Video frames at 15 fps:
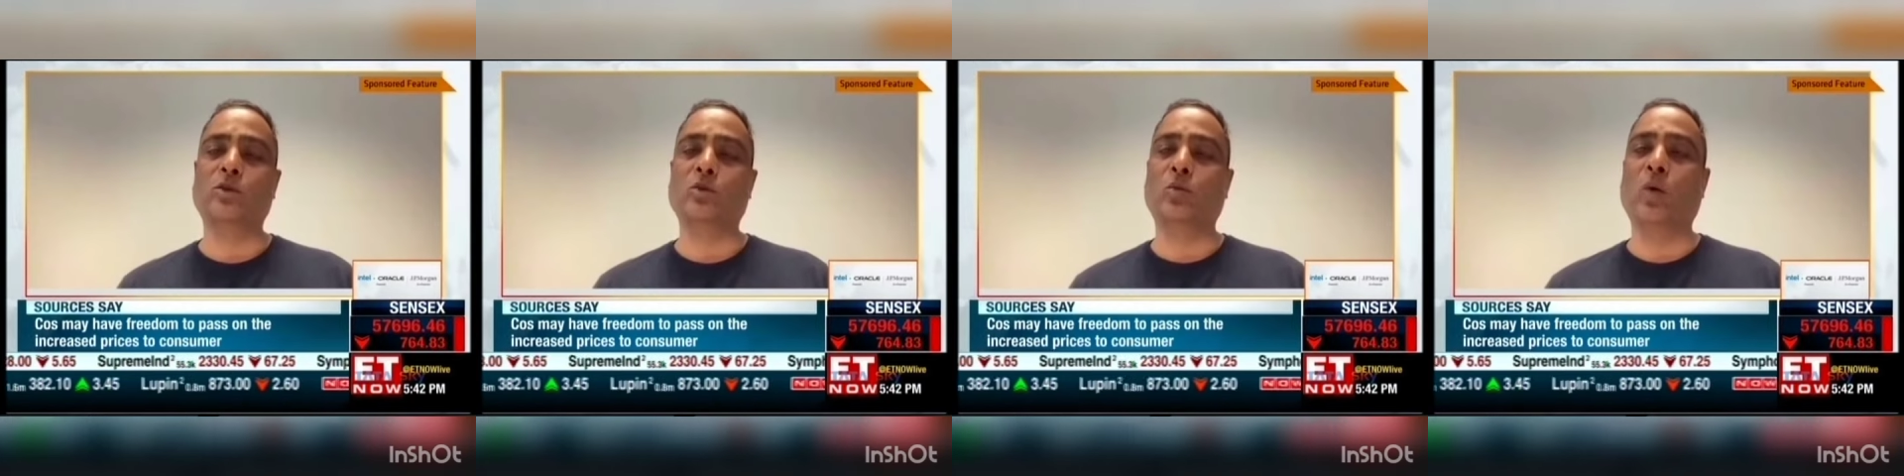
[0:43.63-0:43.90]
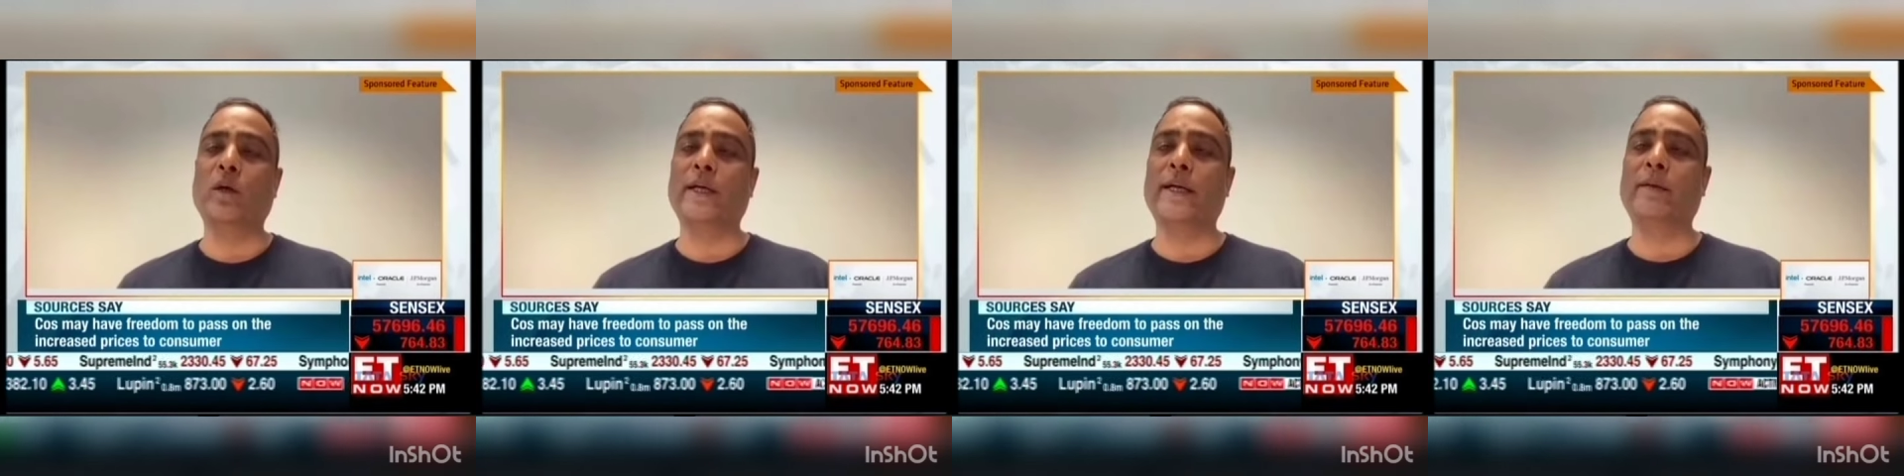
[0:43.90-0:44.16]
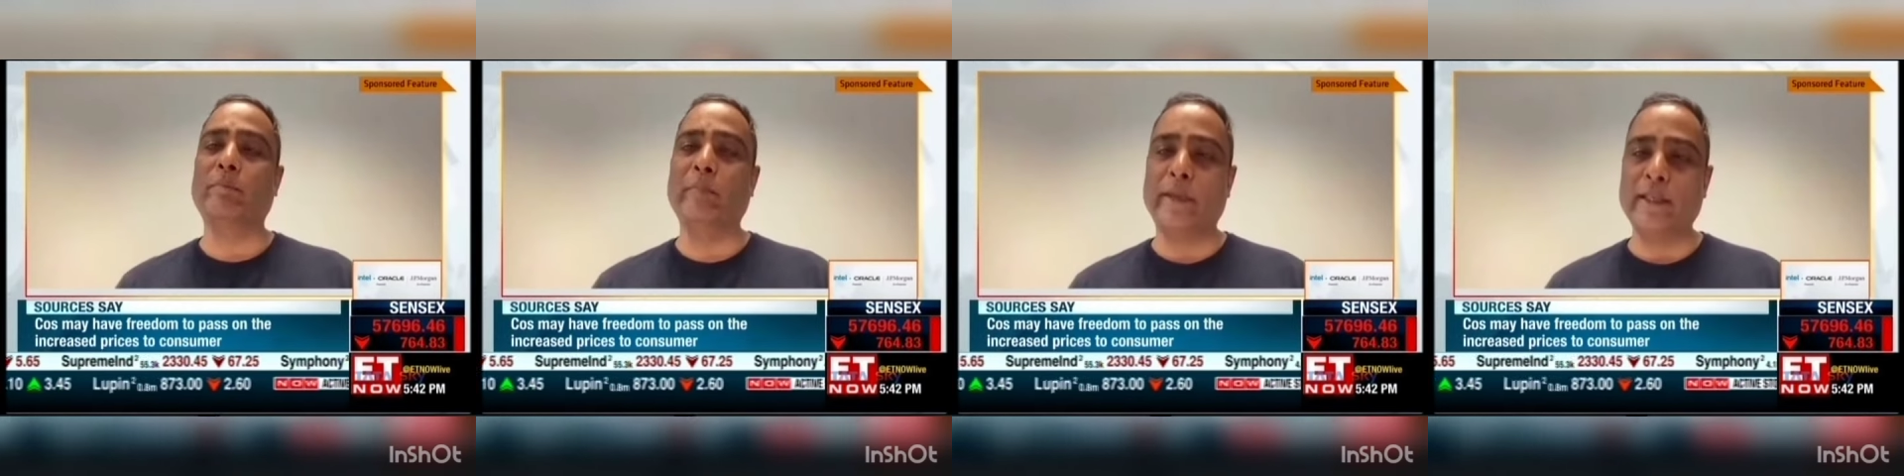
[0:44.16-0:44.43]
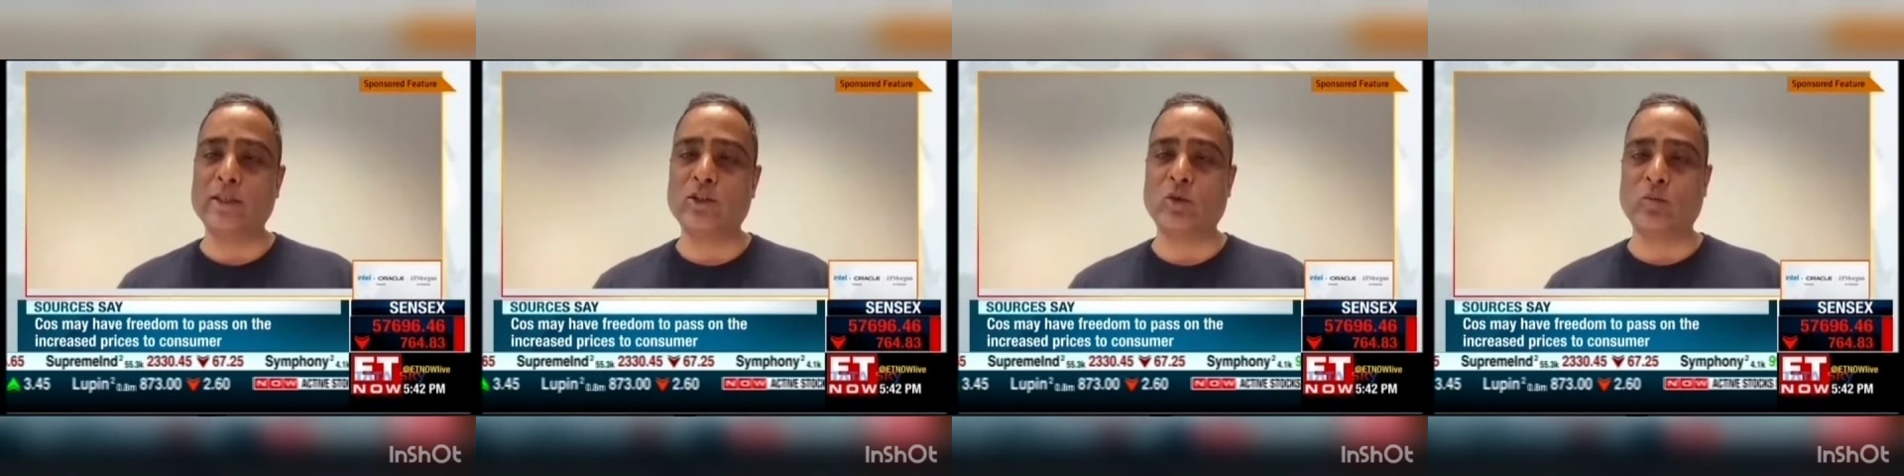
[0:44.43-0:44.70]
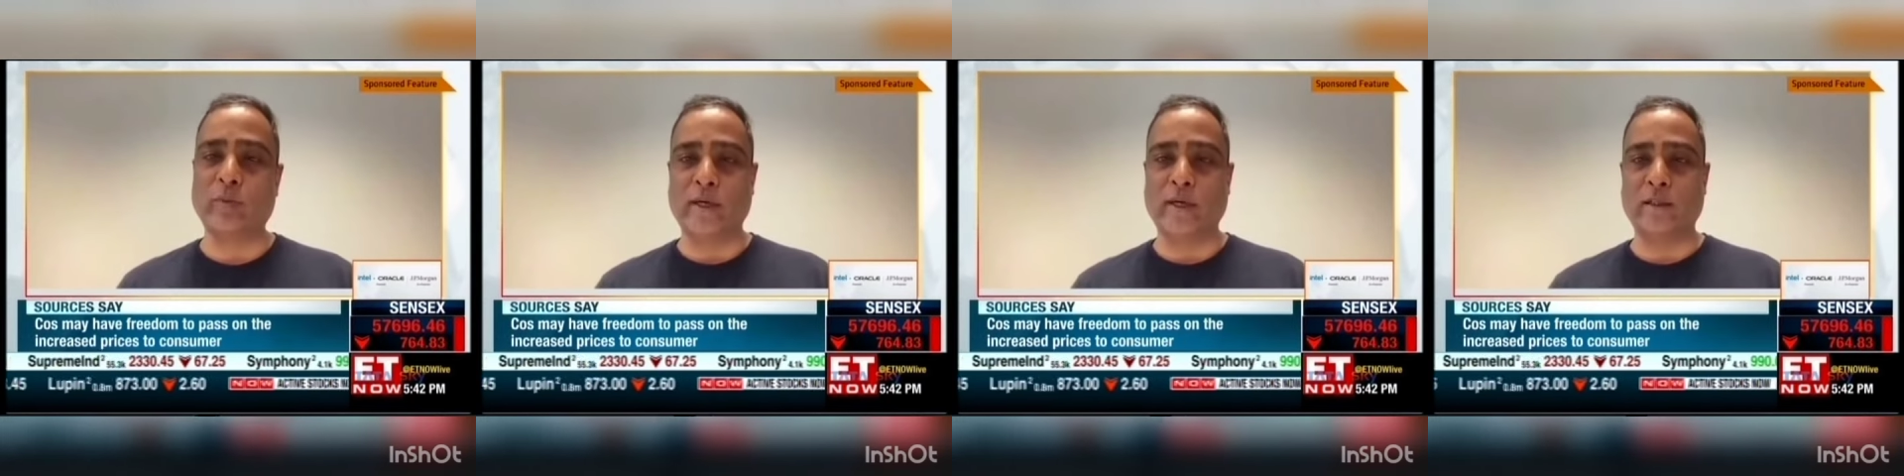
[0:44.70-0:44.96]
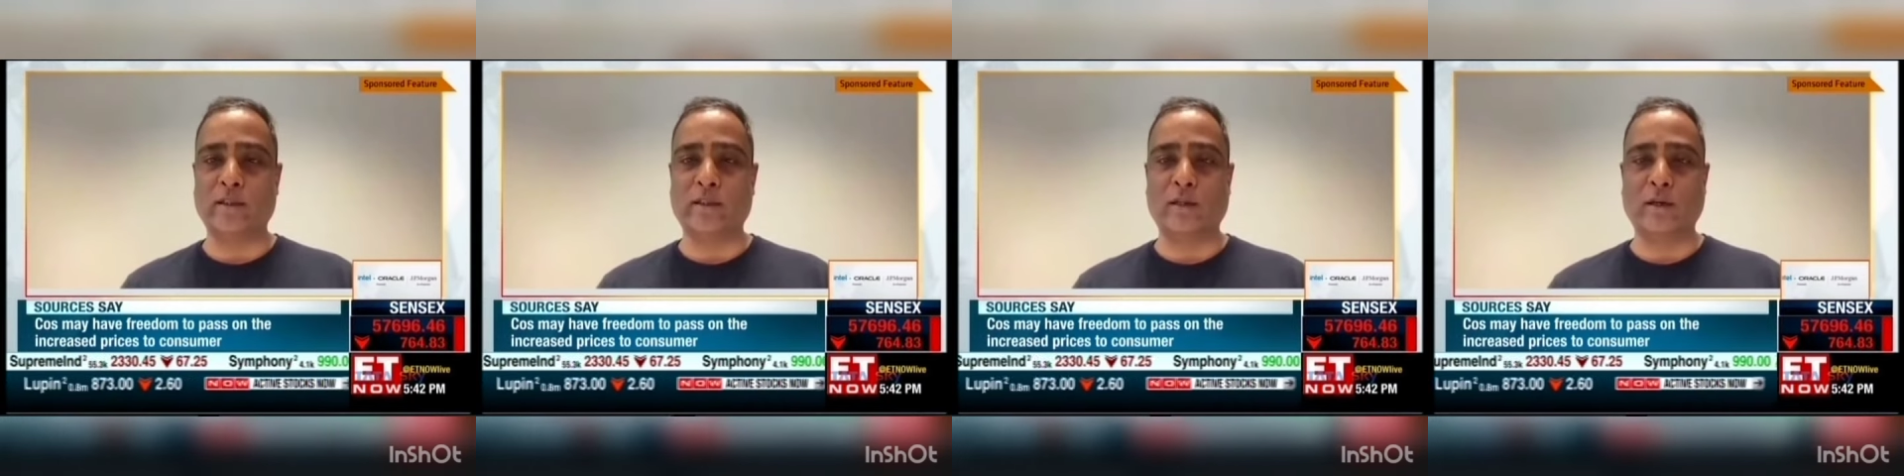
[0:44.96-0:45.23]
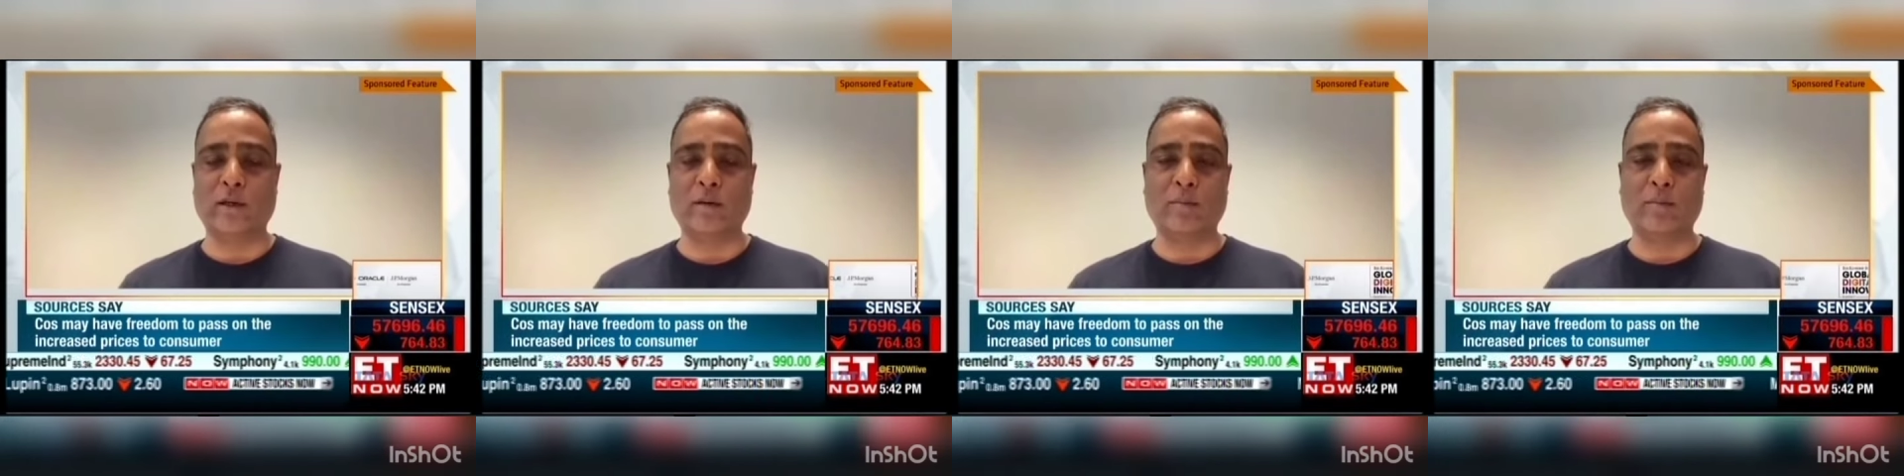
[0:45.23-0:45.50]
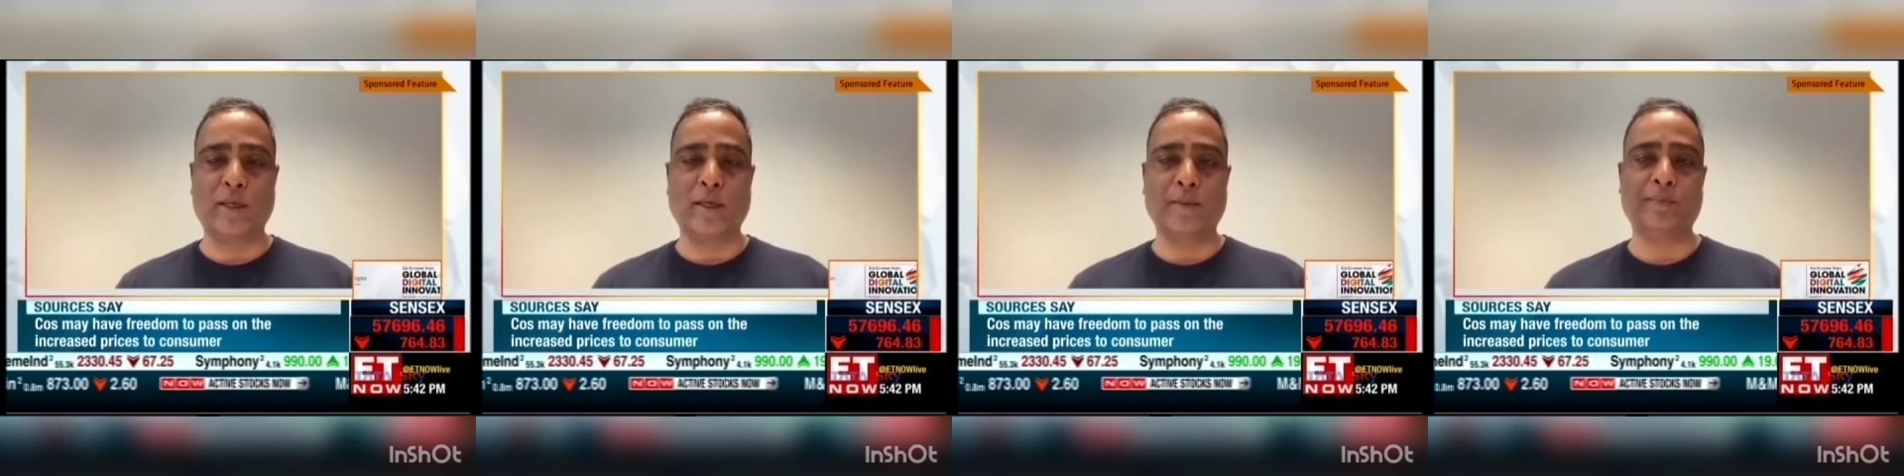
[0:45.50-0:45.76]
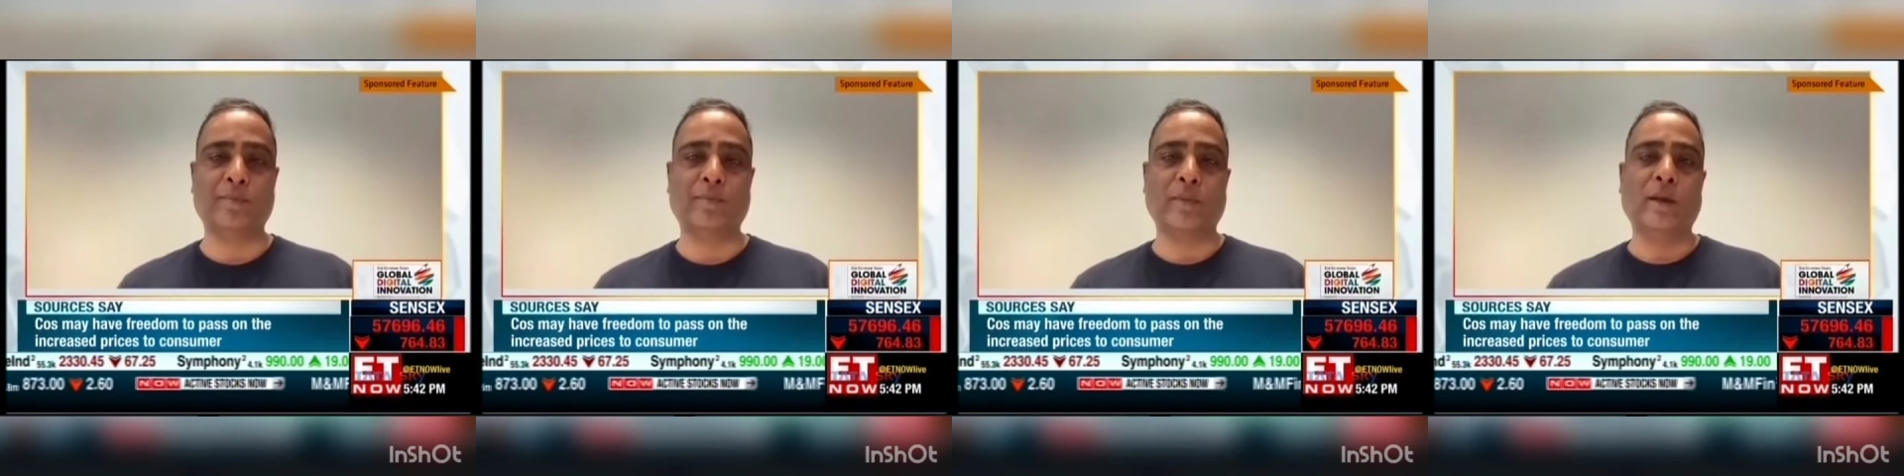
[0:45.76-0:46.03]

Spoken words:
to what it means to be a digital company.